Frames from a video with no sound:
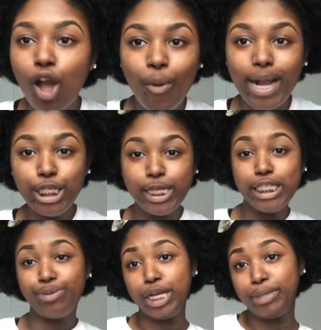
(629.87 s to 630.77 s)
Alrighty, so
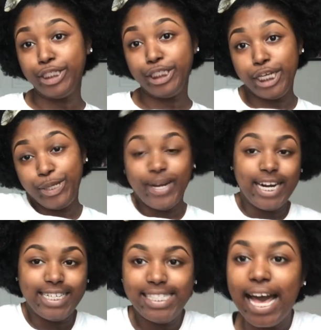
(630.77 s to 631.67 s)
that's pretty much it, you
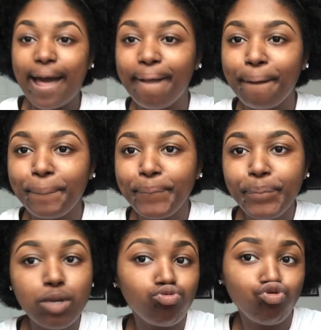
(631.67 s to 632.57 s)
guys.
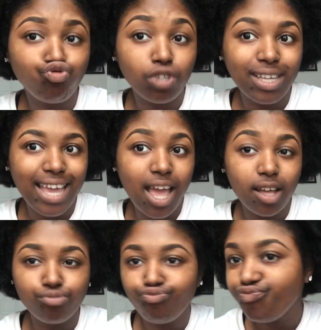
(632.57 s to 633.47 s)
Yeah,
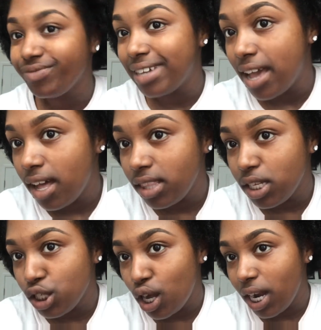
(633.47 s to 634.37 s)

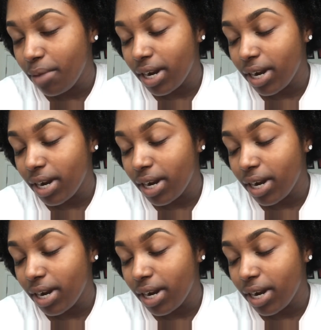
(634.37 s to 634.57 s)
these are the